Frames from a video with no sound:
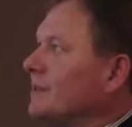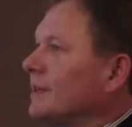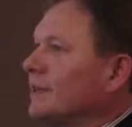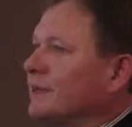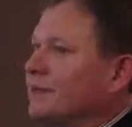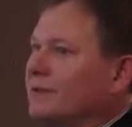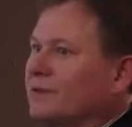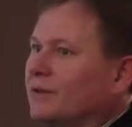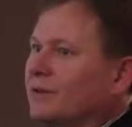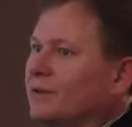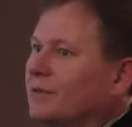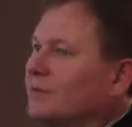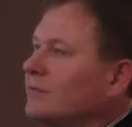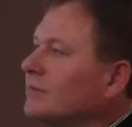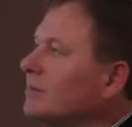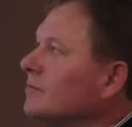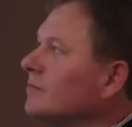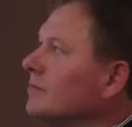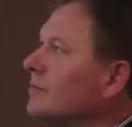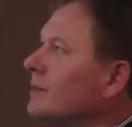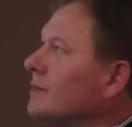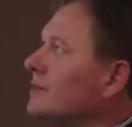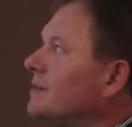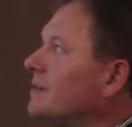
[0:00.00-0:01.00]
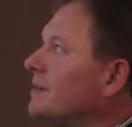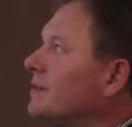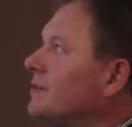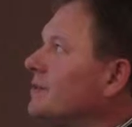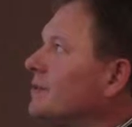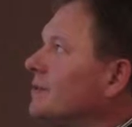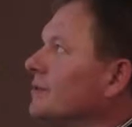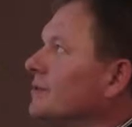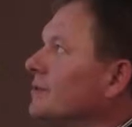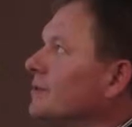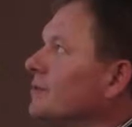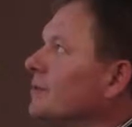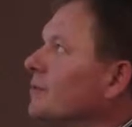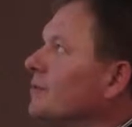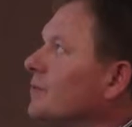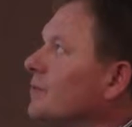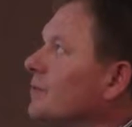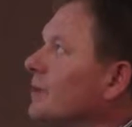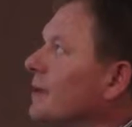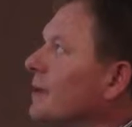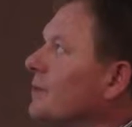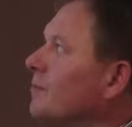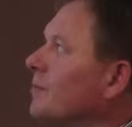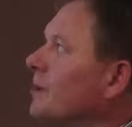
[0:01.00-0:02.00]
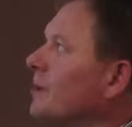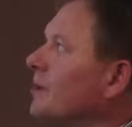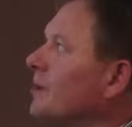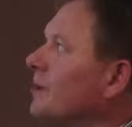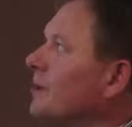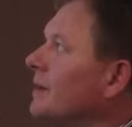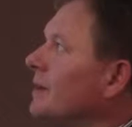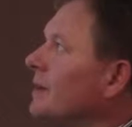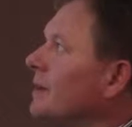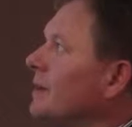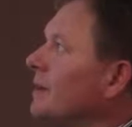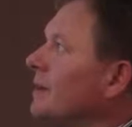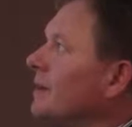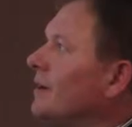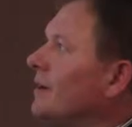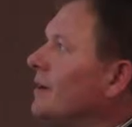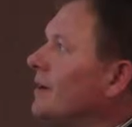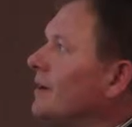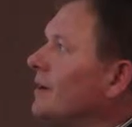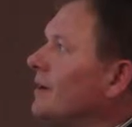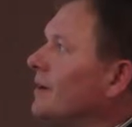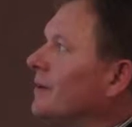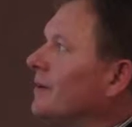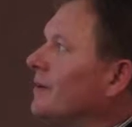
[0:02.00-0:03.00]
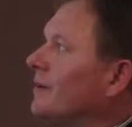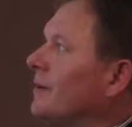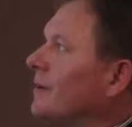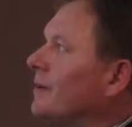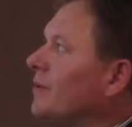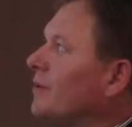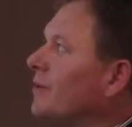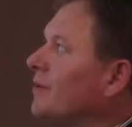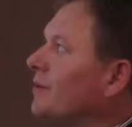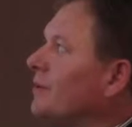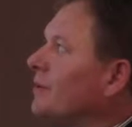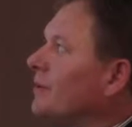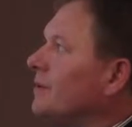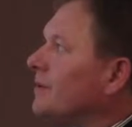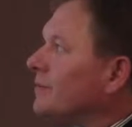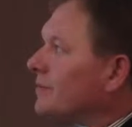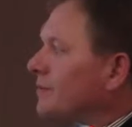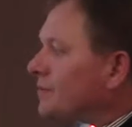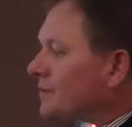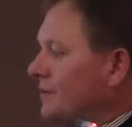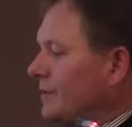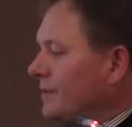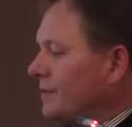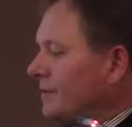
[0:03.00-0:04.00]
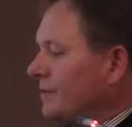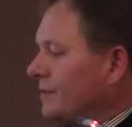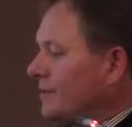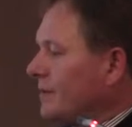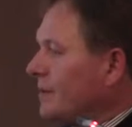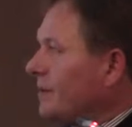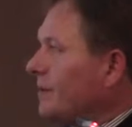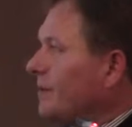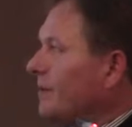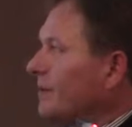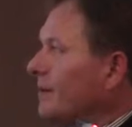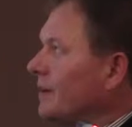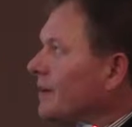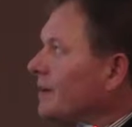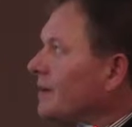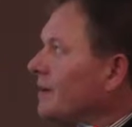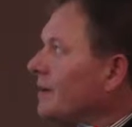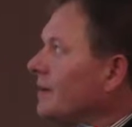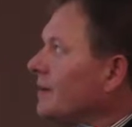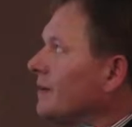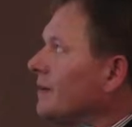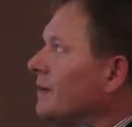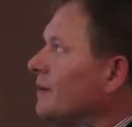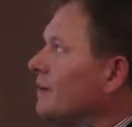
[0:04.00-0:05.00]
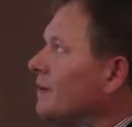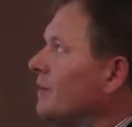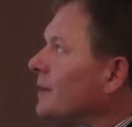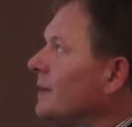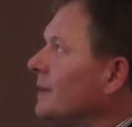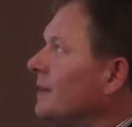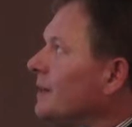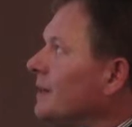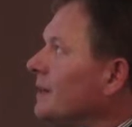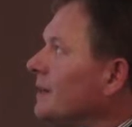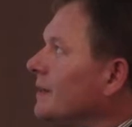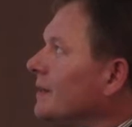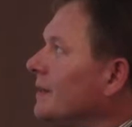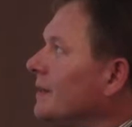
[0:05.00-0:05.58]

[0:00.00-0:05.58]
There is no restrictions who can be the owner of a Hungarian company.